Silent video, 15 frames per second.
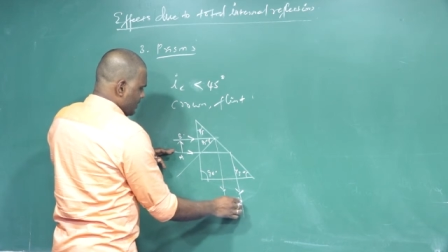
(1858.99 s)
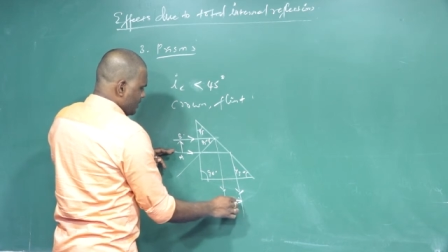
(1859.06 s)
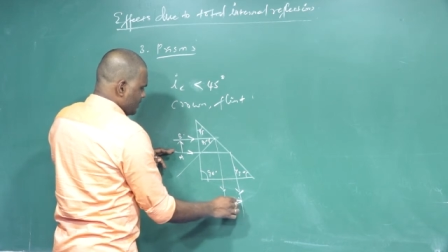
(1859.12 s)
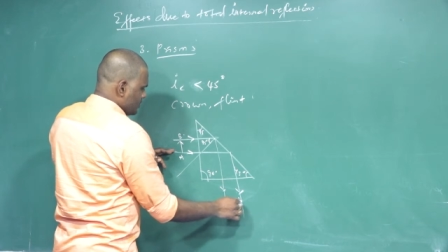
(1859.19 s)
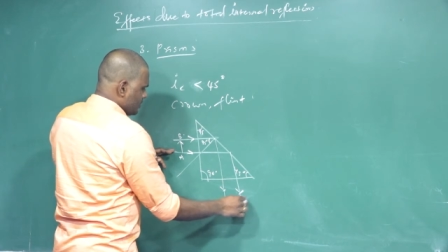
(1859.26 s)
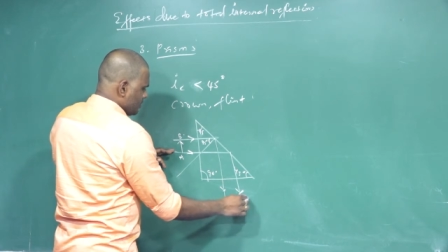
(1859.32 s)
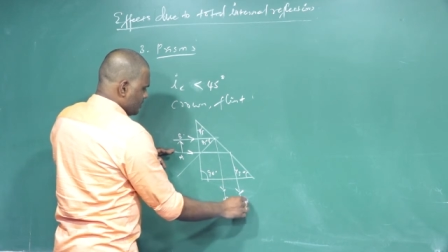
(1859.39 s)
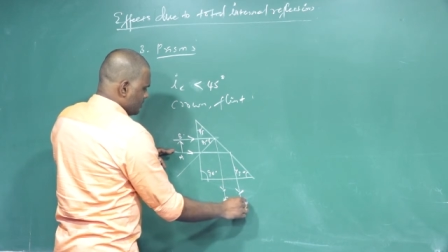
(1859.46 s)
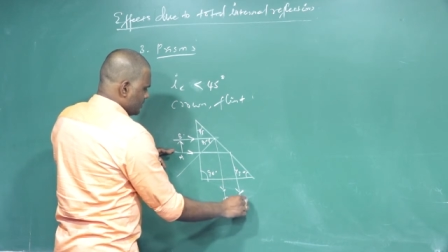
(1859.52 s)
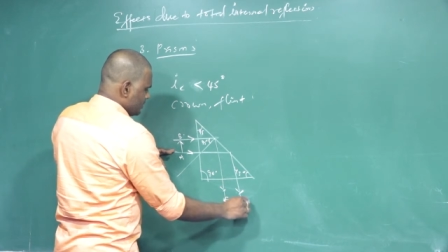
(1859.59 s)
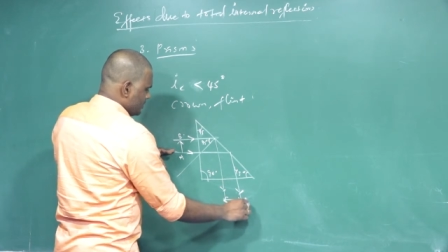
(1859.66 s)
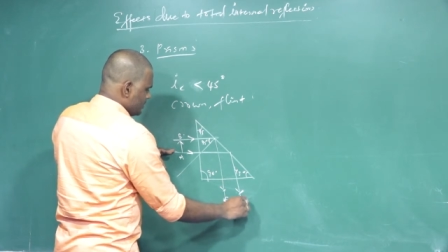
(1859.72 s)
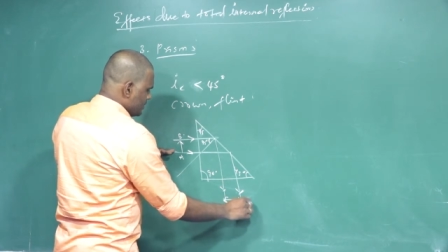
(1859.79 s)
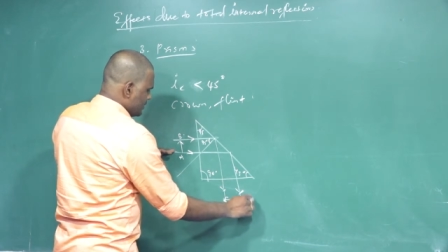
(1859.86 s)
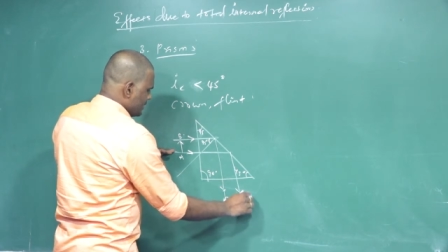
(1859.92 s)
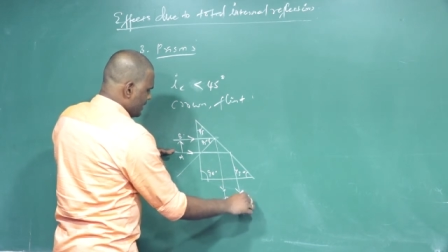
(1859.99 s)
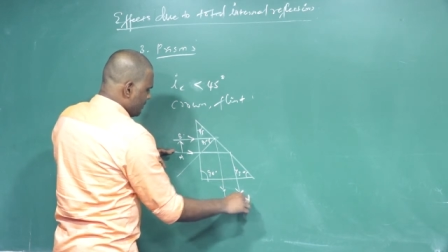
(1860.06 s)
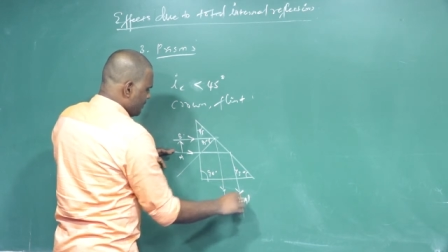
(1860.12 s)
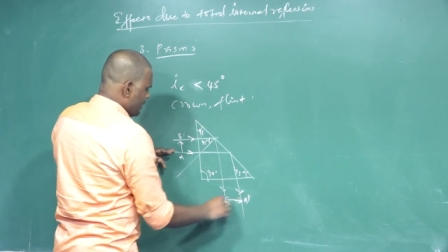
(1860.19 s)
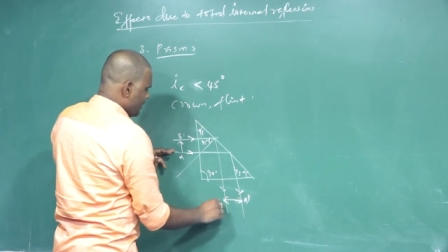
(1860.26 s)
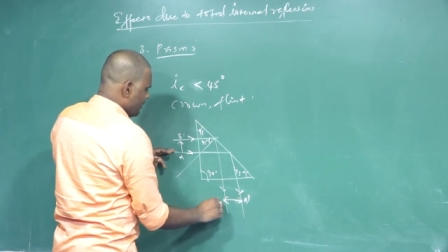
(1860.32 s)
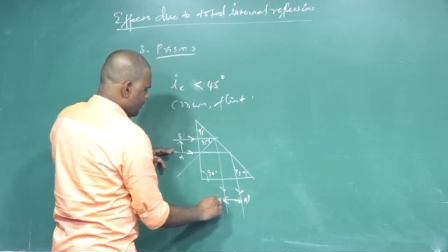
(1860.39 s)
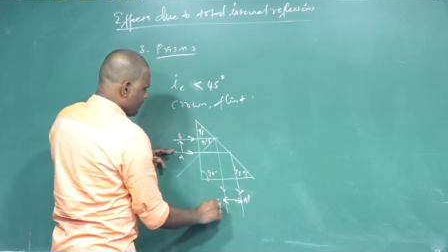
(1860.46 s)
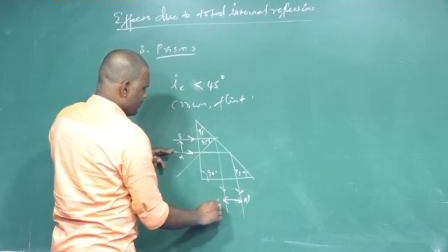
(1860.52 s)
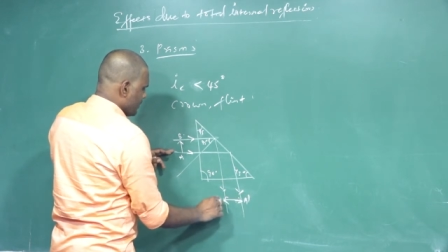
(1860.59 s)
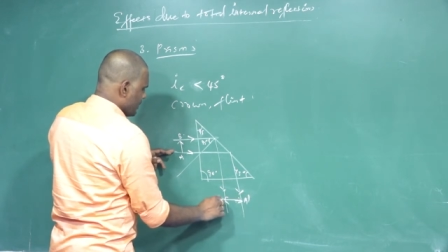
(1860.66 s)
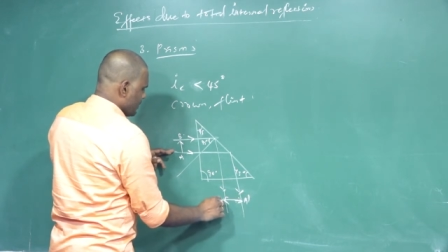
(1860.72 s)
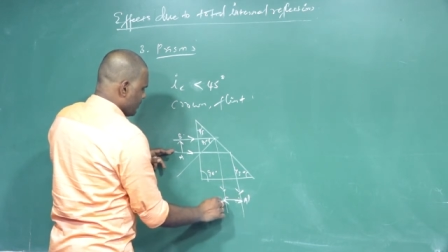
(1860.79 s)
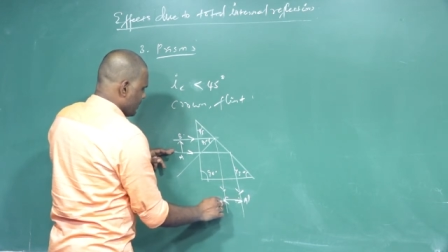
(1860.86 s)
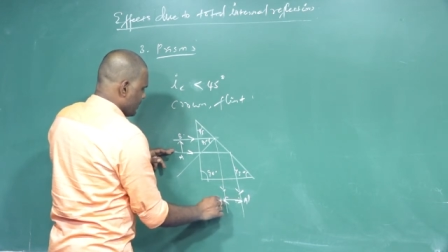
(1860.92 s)
So this is A prime,
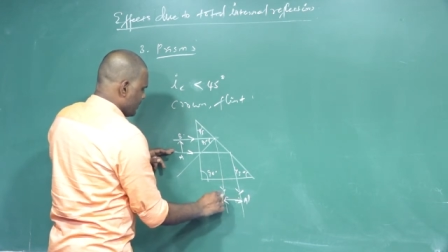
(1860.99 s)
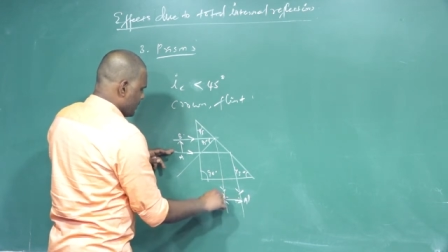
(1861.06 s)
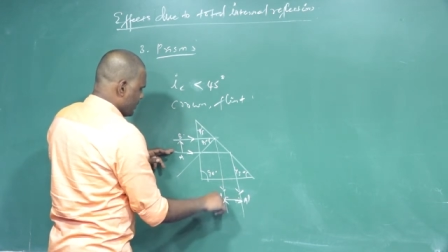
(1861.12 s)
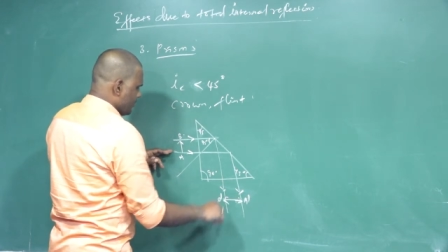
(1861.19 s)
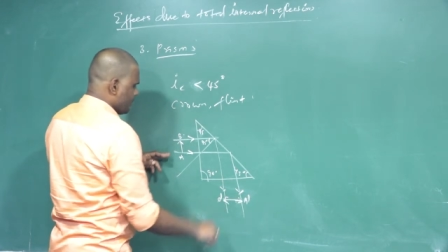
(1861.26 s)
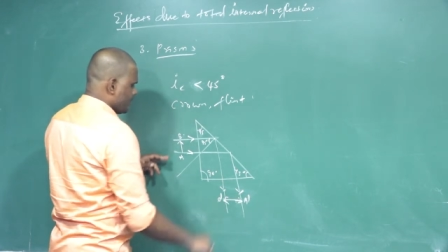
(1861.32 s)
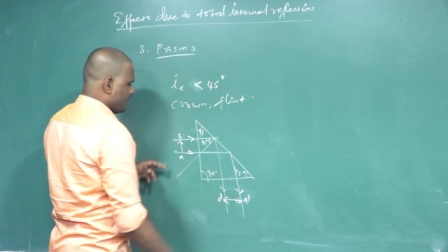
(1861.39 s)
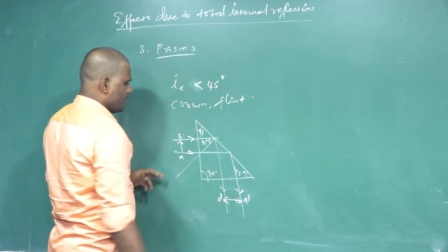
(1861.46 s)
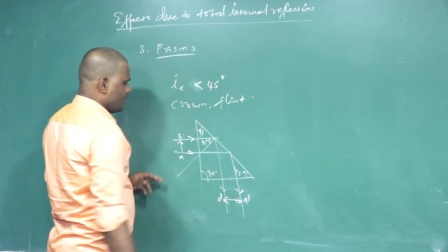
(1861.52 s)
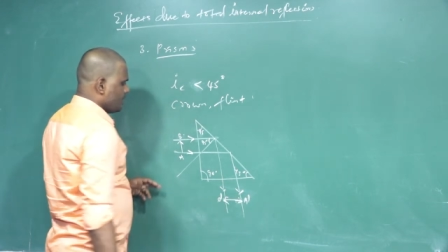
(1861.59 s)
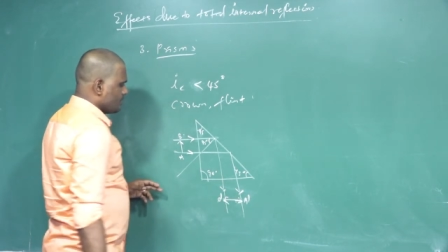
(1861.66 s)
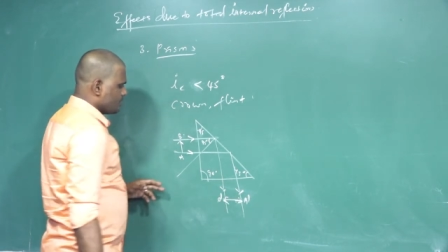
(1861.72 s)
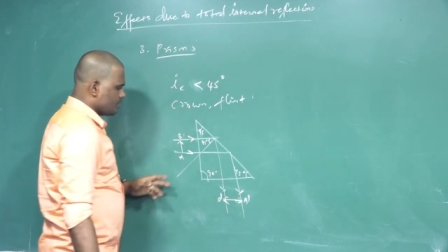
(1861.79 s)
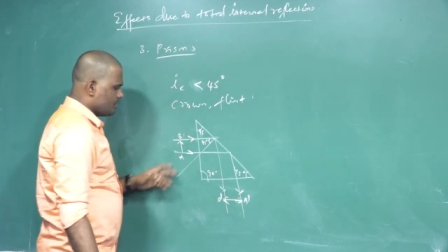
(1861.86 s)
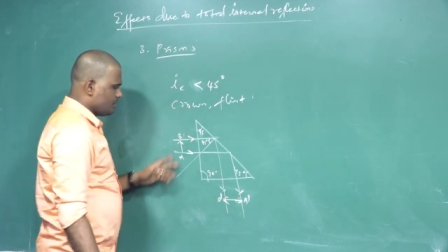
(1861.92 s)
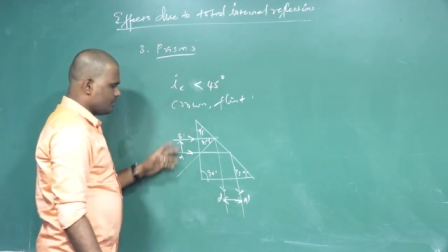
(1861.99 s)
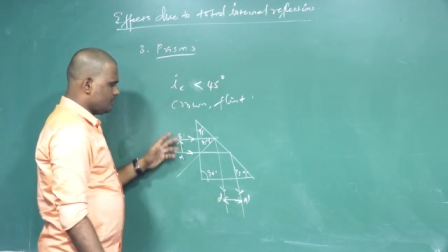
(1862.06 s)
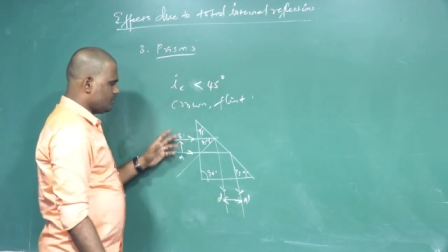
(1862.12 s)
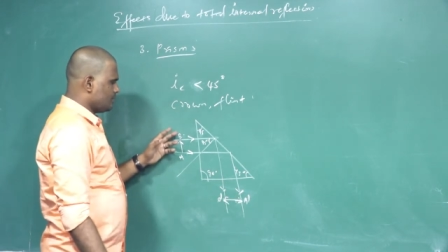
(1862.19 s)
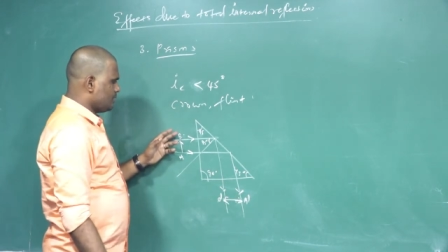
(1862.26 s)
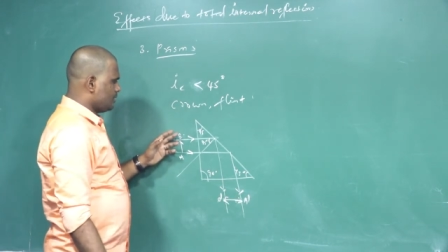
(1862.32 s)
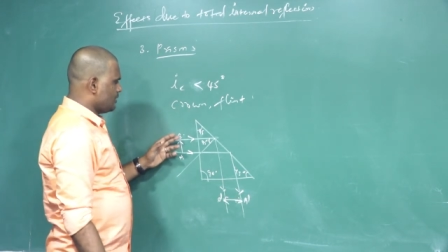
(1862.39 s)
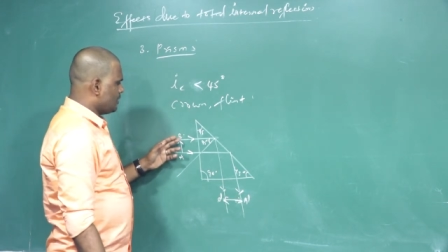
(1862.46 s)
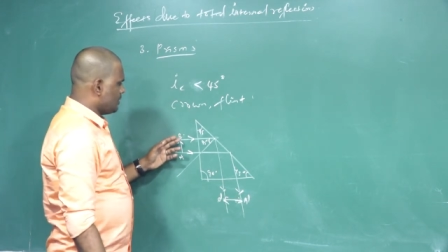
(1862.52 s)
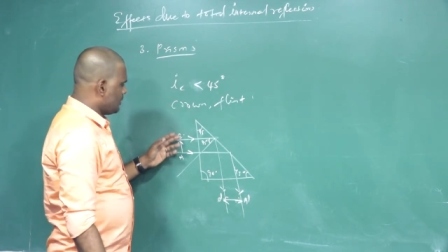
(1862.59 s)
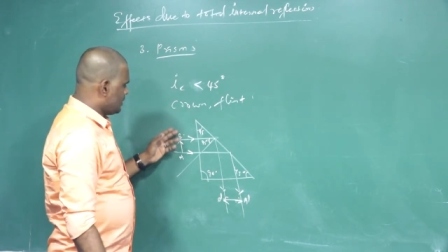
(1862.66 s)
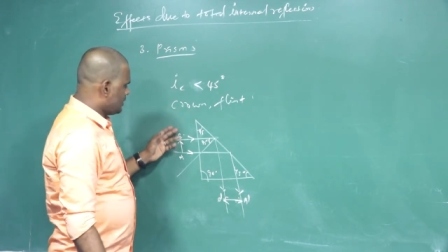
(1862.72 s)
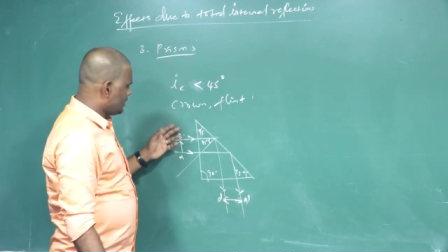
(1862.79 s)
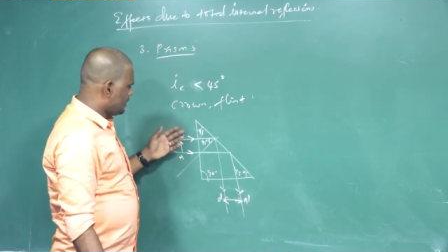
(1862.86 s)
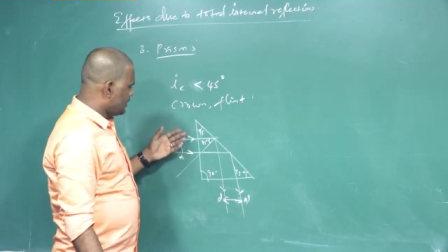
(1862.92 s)
B prime. So
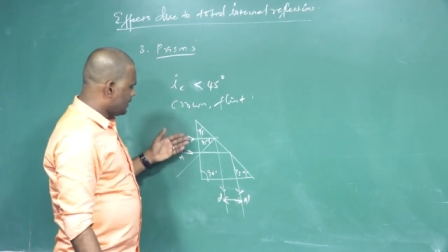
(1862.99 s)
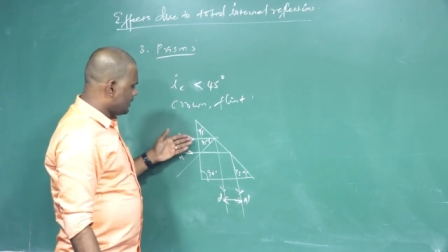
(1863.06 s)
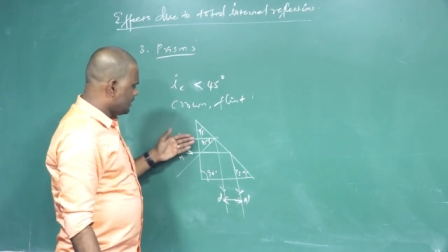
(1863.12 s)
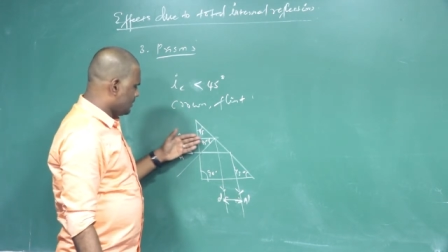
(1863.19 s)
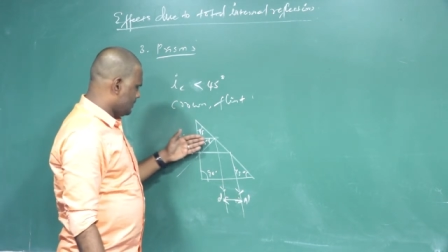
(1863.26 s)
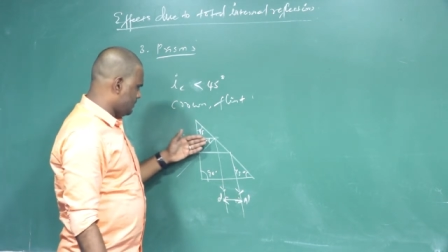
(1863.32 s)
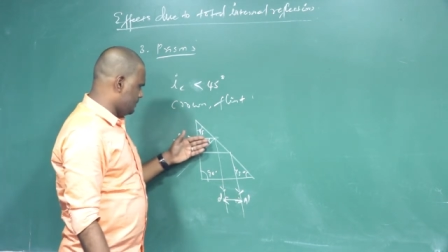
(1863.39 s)
the